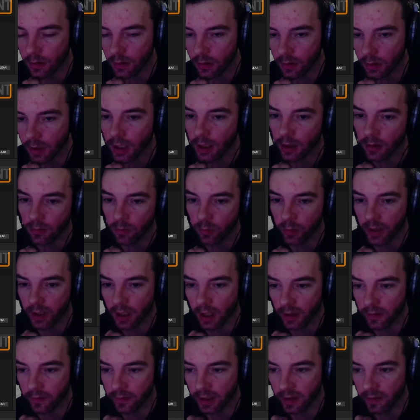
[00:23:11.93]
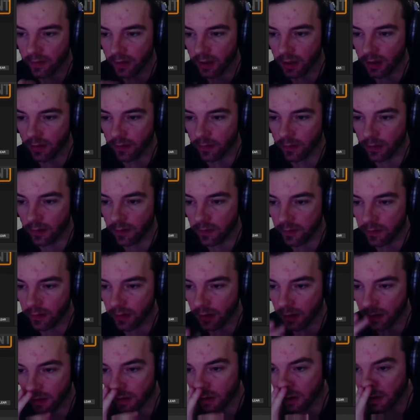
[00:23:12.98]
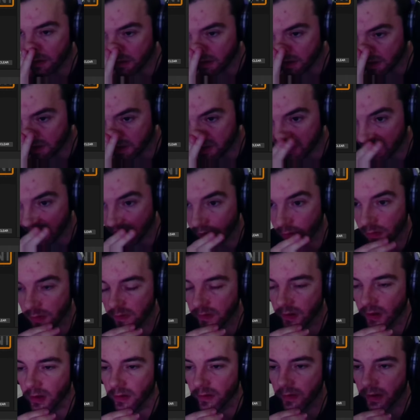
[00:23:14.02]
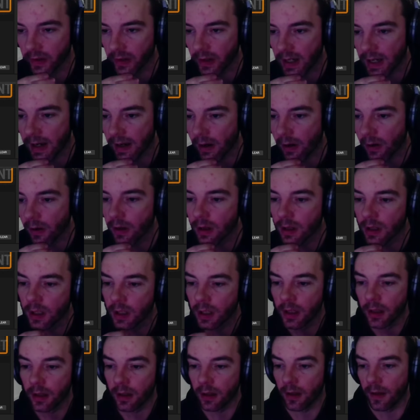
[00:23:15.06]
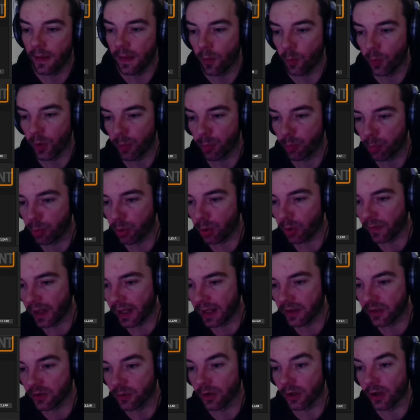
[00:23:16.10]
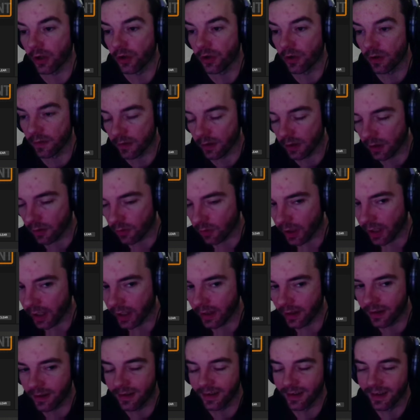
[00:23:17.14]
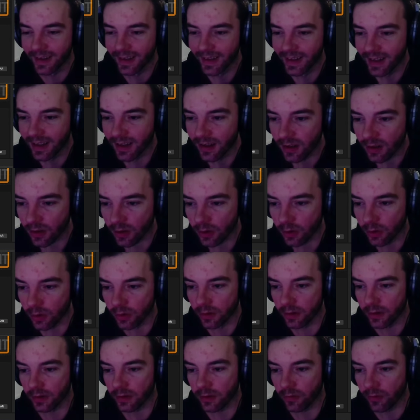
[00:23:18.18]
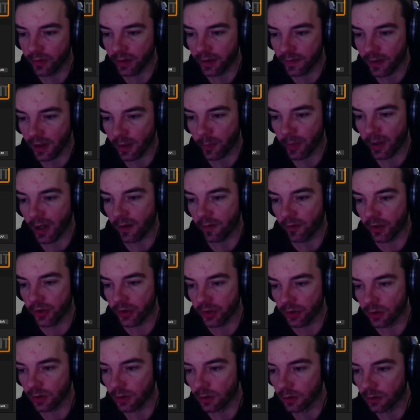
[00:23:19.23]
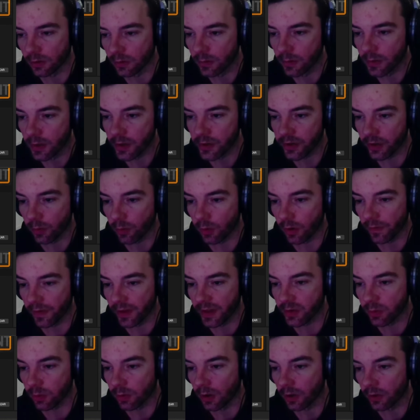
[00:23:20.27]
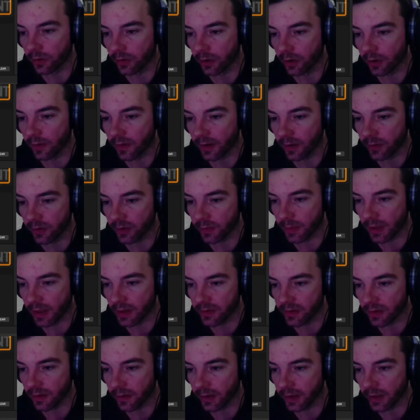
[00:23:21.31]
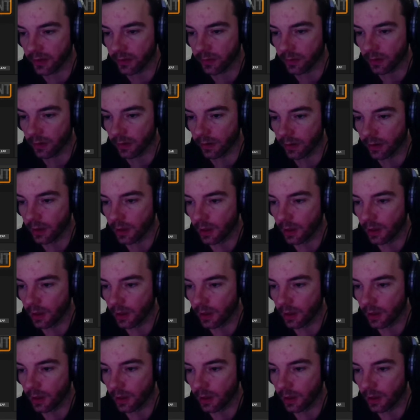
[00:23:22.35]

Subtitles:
Yeah, we kind of give it a single float value out, and then we put that into another array called reverb average all. So what this will do, if I just mouse over this one,